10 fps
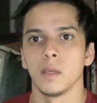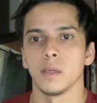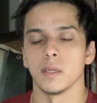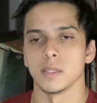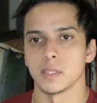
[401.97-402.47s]

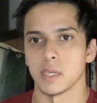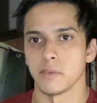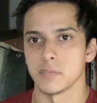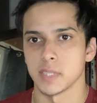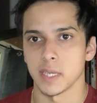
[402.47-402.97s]
Instead
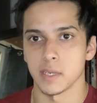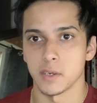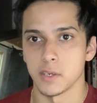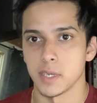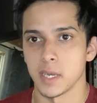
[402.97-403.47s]
of sticking on
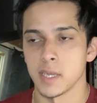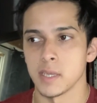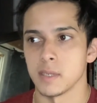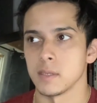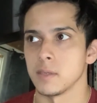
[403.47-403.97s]
your
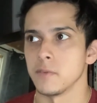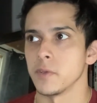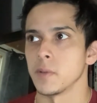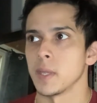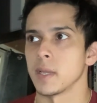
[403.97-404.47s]
diet, you
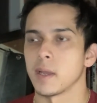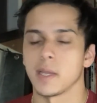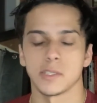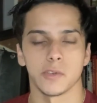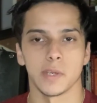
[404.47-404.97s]
feel like
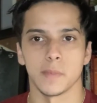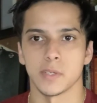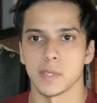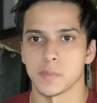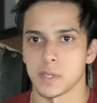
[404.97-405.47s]
ice cream or
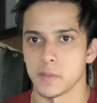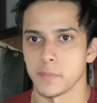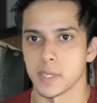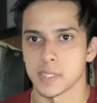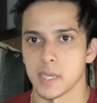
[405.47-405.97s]
chips are the
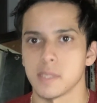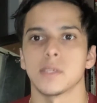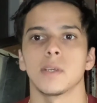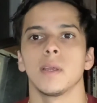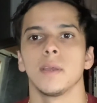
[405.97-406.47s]
best
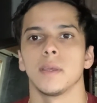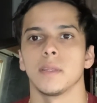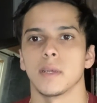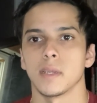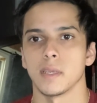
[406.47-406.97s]
answer and
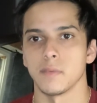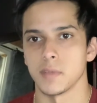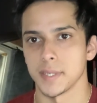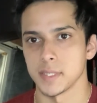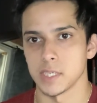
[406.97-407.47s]
they're gonna give you
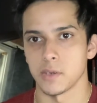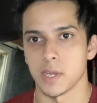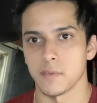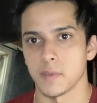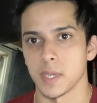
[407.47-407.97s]
that instant
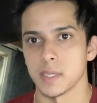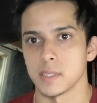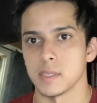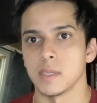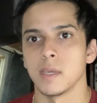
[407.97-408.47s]

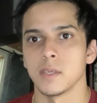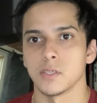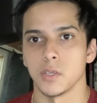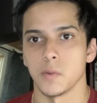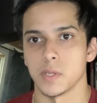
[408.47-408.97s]
gratification,
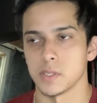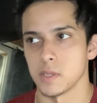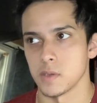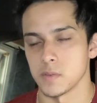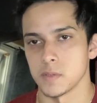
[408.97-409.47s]
so you run to those